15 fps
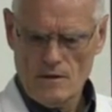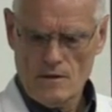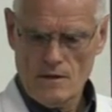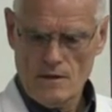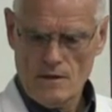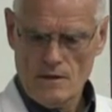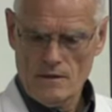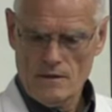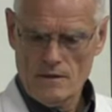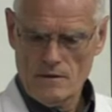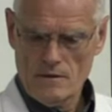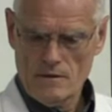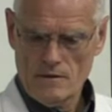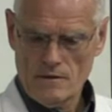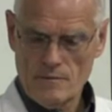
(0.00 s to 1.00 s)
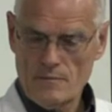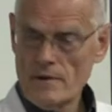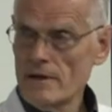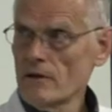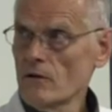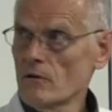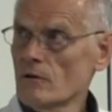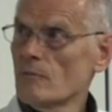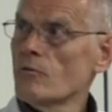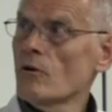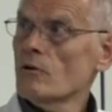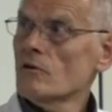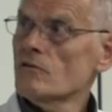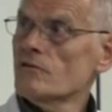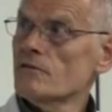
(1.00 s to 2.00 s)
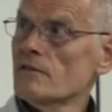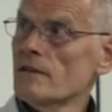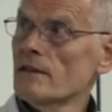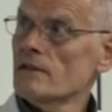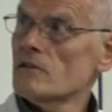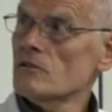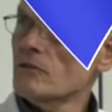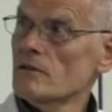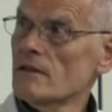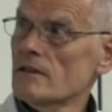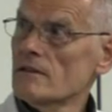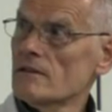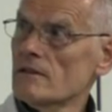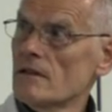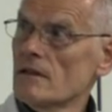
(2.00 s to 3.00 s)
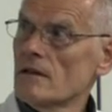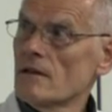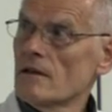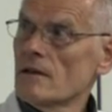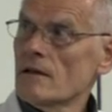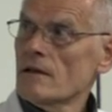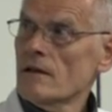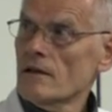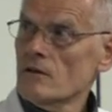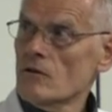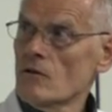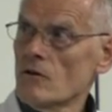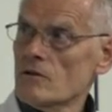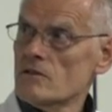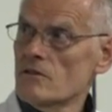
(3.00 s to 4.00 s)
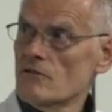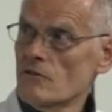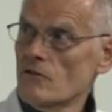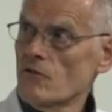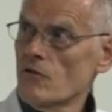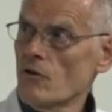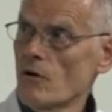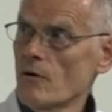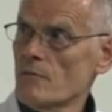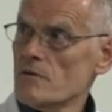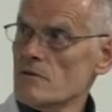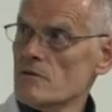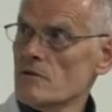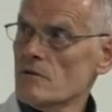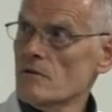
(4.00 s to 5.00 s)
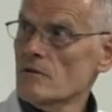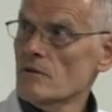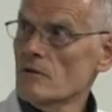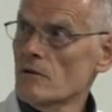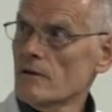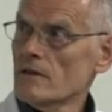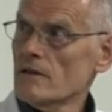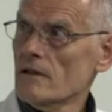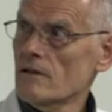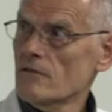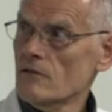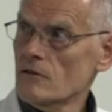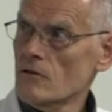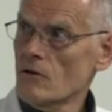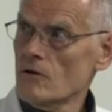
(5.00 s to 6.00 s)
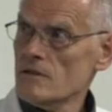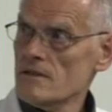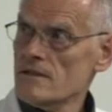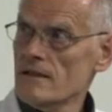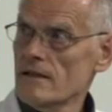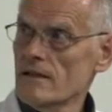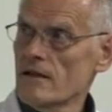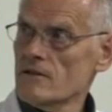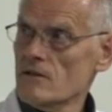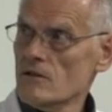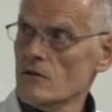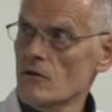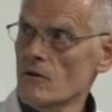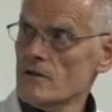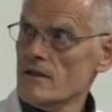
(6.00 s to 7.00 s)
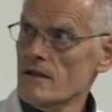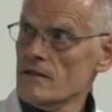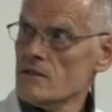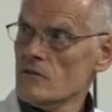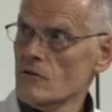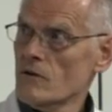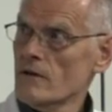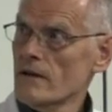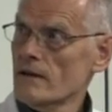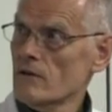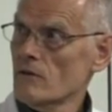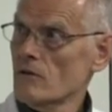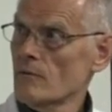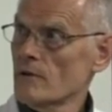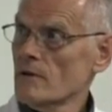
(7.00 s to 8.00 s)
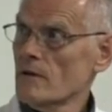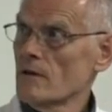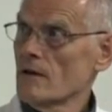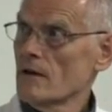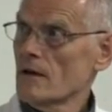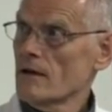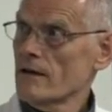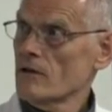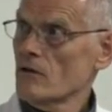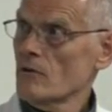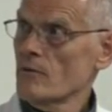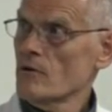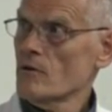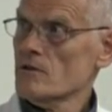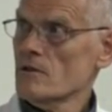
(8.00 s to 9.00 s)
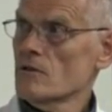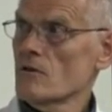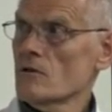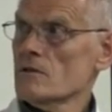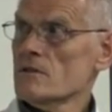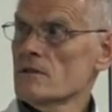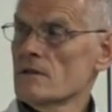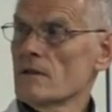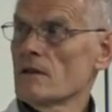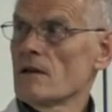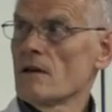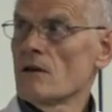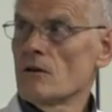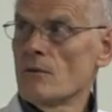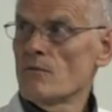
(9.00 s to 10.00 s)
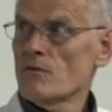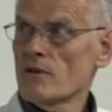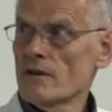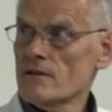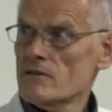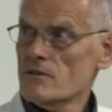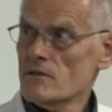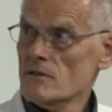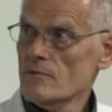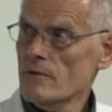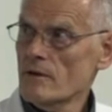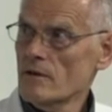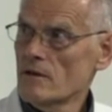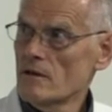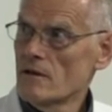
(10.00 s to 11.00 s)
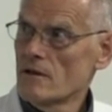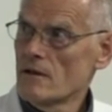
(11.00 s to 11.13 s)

And uh, depending on the port of entry, it can cause different forms. You know, if it causes skin ulcer, it causes ulceroglandular glandular because it causes the lymph glands to swell.